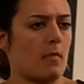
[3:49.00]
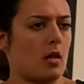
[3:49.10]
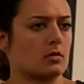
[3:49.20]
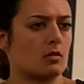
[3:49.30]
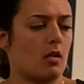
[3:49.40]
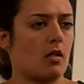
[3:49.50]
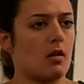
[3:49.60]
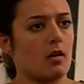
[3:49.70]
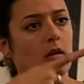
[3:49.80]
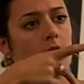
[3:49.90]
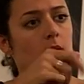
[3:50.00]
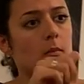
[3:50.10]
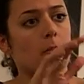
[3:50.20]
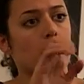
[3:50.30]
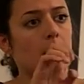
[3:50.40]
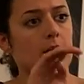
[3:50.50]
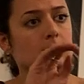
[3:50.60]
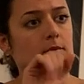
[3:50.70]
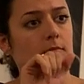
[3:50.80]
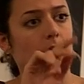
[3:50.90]
or autorhythmic
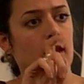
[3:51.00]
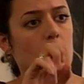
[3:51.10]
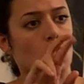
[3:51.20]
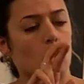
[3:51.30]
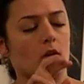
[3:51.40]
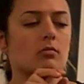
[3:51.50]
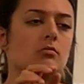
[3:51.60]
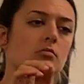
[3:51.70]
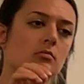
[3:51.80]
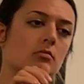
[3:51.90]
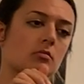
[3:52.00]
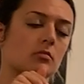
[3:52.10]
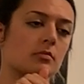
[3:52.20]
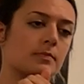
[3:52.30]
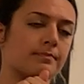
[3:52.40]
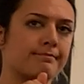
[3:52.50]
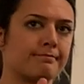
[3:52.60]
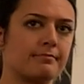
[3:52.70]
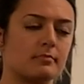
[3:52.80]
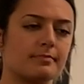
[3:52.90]
is the more correct term.
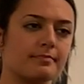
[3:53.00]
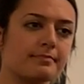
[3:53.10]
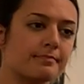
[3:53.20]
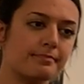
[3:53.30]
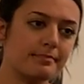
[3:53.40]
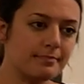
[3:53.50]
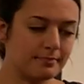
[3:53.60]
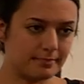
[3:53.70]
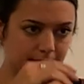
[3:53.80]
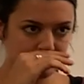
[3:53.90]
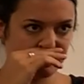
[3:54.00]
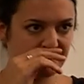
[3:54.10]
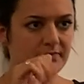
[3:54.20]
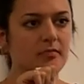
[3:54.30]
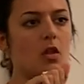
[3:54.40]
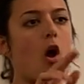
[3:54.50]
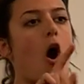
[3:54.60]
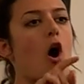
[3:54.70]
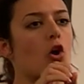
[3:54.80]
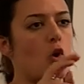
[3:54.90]
Autorhythmic fibers and
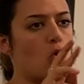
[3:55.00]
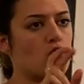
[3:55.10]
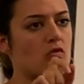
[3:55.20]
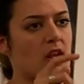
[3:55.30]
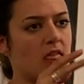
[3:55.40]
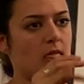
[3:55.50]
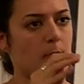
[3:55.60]
contractile fibers.